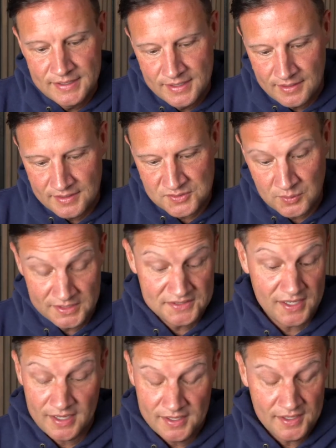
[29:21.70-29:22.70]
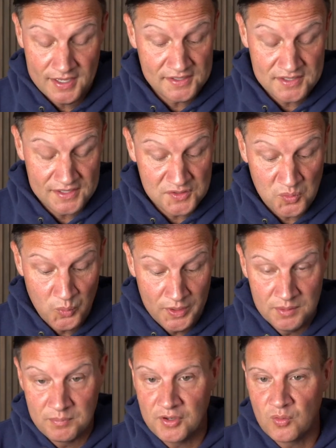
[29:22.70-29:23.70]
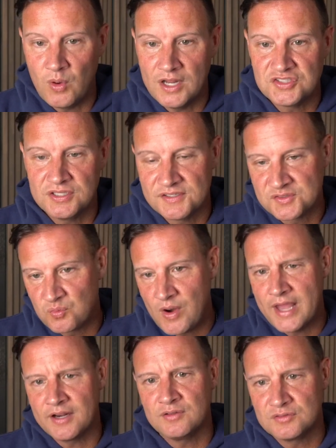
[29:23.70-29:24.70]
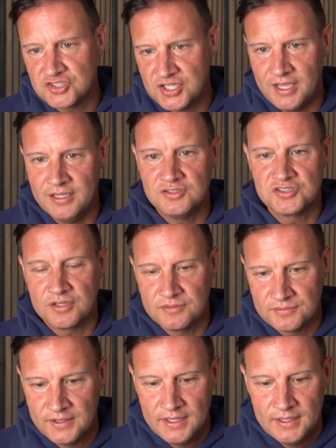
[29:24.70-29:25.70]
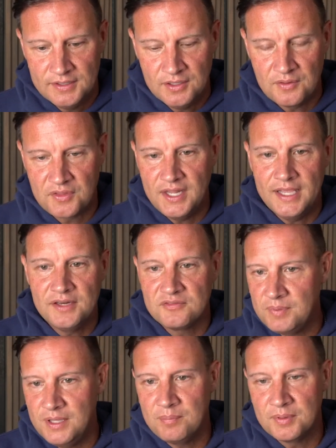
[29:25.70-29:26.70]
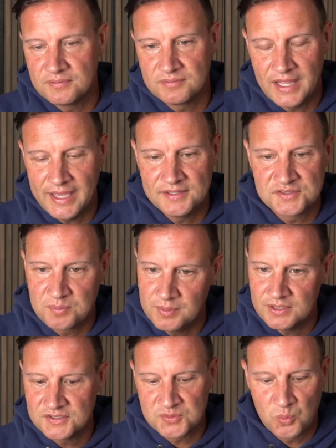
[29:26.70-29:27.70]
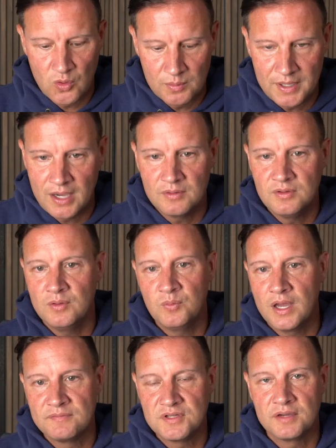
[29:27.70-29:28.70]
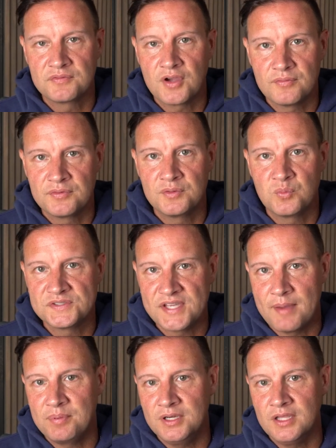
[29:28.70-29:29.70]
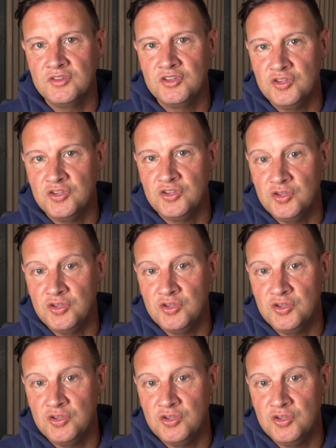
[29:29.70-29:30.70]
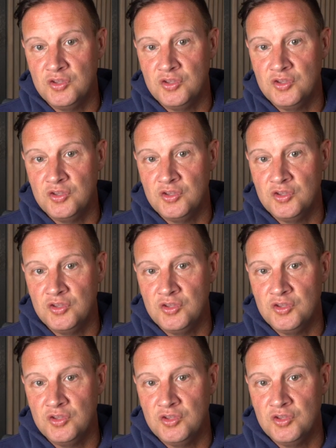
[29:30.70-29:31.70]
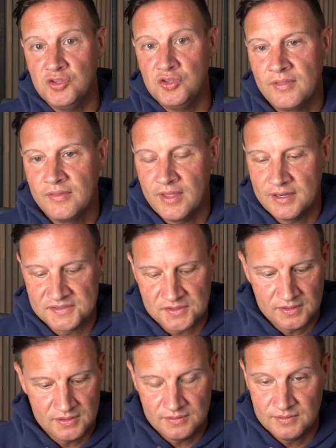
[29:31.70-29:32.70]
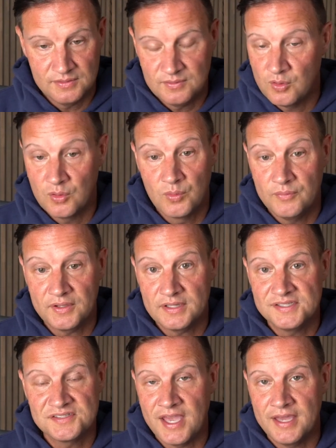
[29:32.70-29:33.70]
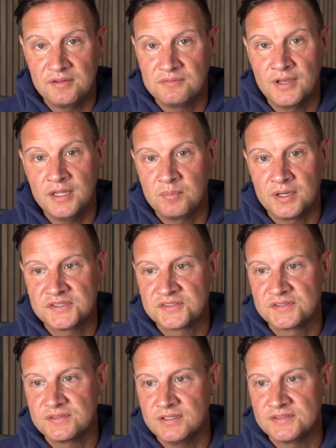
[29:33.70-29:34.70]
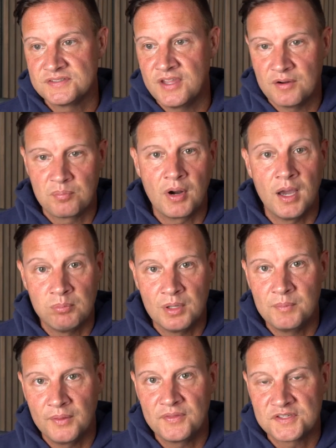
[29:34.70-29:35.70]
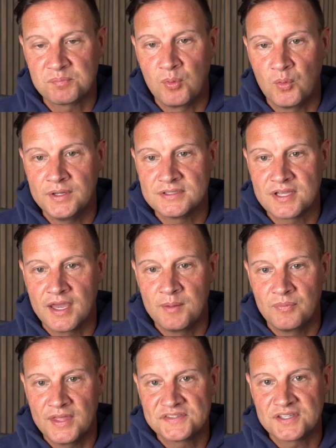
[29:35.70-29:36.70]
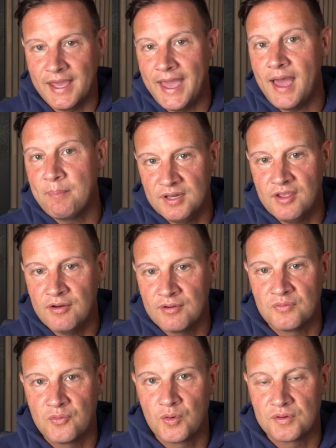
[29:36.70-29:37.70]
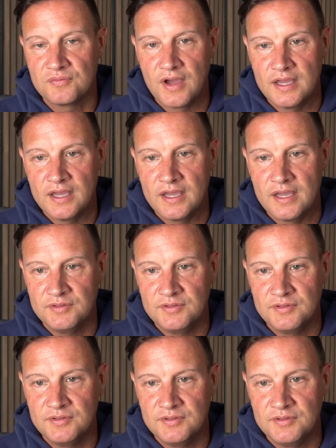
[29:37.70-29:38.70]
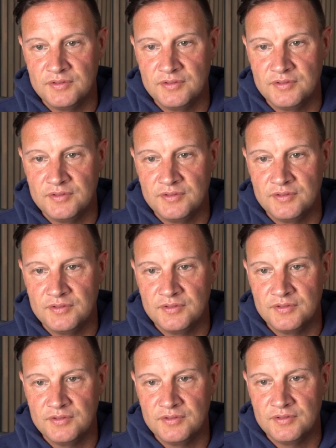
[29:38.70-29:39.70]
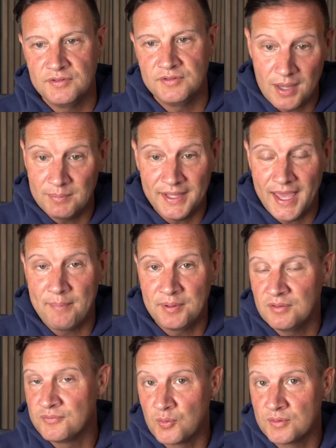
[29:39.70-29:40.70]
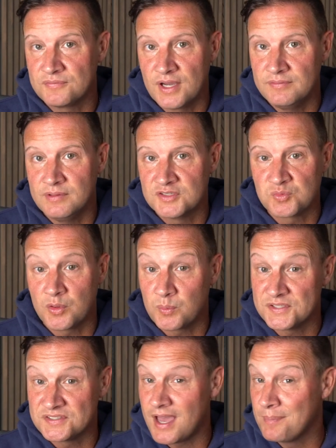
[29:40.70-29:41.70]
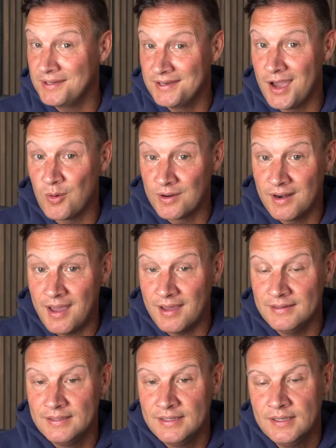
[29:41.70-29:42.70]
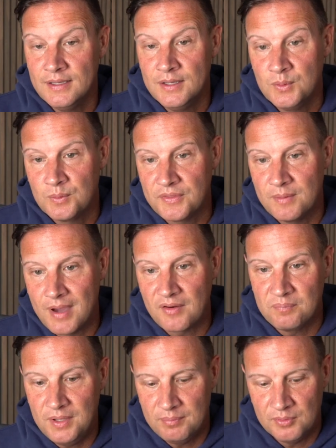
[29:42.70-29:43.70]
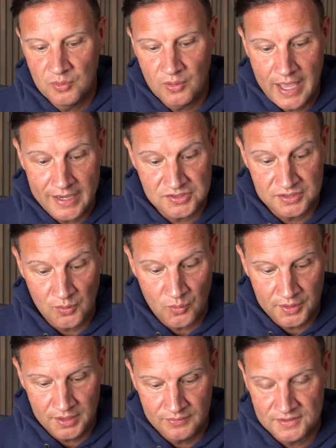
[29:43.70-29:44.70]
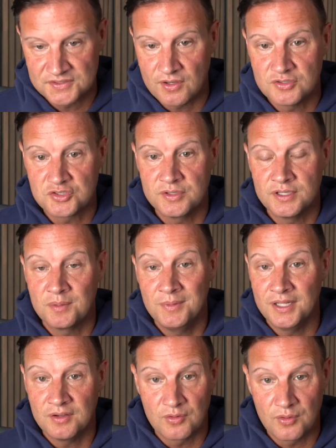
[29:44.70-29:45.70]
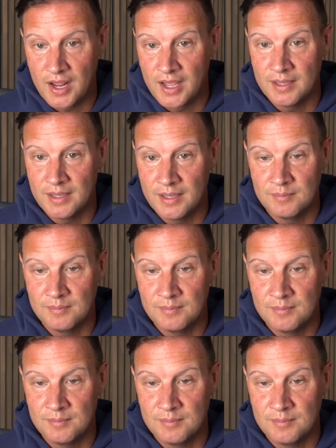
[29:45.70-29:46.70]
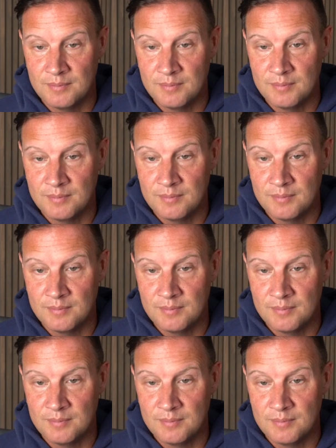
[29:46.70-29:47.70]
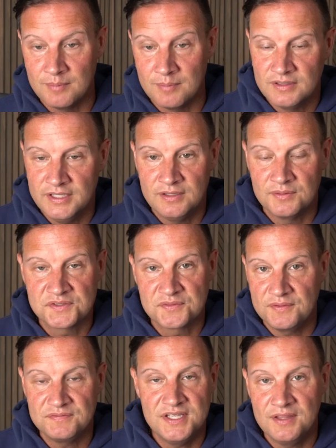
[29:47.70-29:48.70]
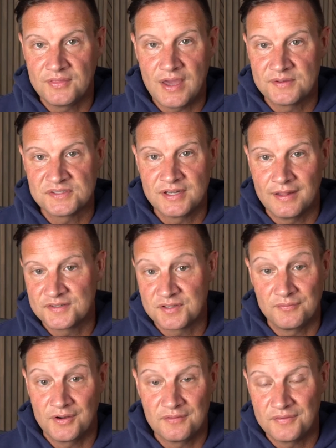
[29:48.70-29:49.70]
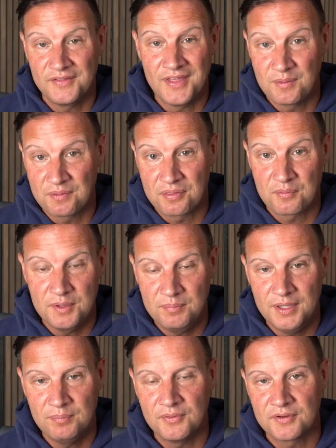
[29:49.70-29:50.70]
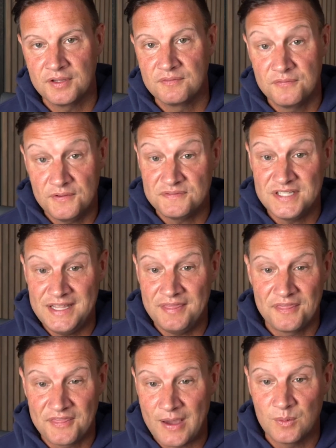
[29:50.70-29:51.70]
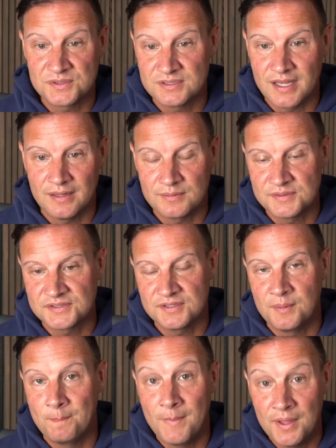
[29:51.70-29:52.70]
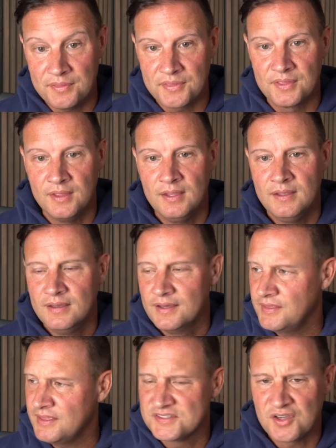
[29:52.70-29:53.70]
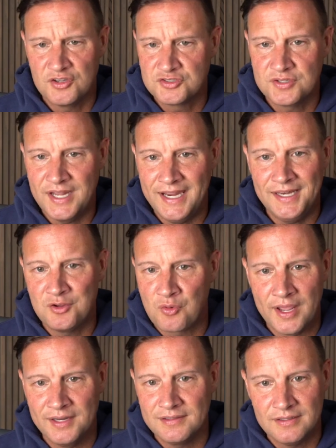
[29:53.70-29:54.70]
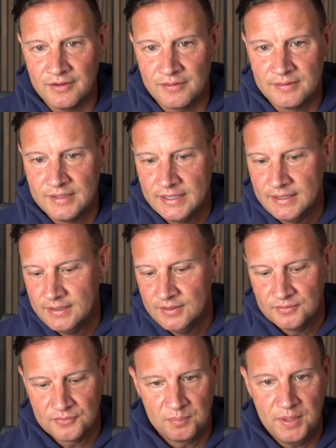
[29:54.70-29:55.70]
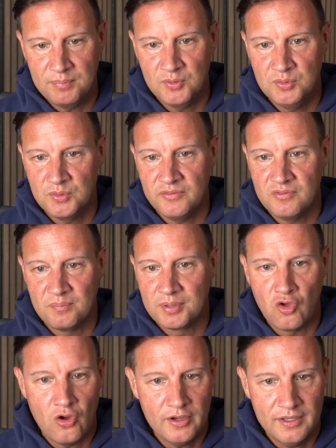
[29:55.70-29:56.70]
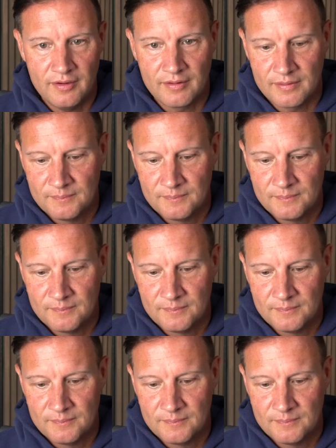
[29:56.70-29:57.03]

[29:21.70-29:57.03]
So at least I guess that's a win. But you're watching this radical change of, the native people of lands are being swarmed out. I've covered what's happening in the UK quite a bit. And then that is a horrifically sad event, but it's their problem at this point in time. And that's going to happen here in 4 to 5 years if we don't stop it today. And it'll probably happen in 4 to 5 years, whether we stop it now or not, with the amount of people who are actually already in this country committing crimes. In Chicago, they're giving illegals $15,000. I've verified that with 3 people. They're getting $15,000 a month. I think it's $180,000 a year for people who don't even belong here.